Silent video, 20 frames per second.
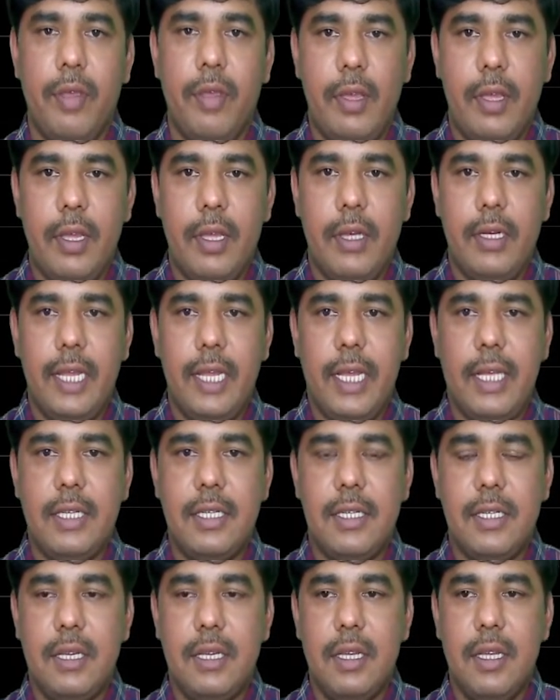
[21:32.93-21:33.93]

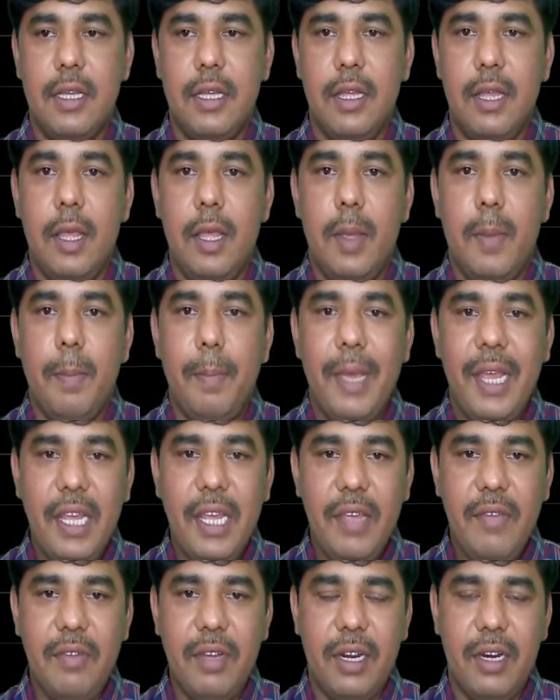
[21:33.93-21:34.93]
Next,
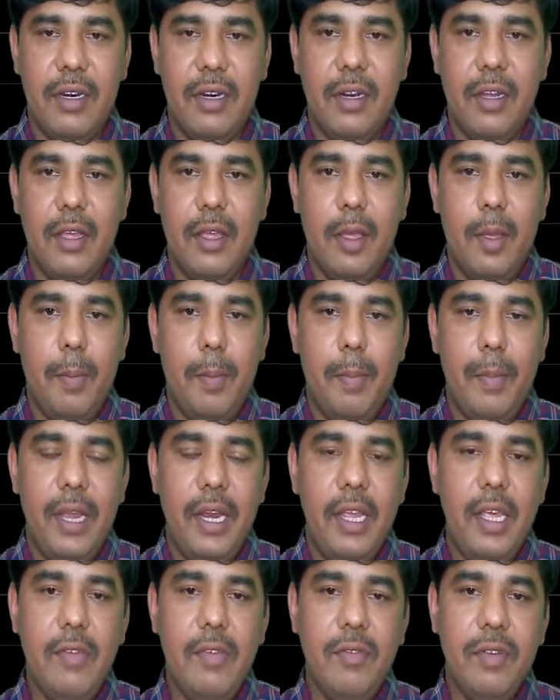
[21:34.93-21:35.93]
many one.
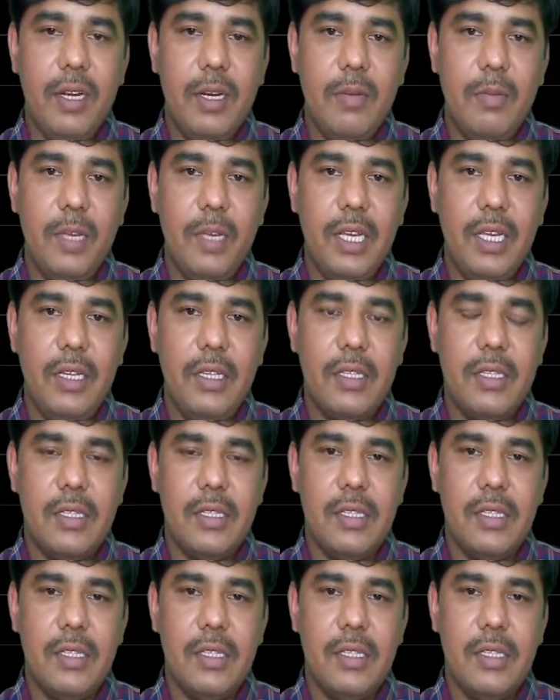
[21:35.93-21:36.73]
Many one means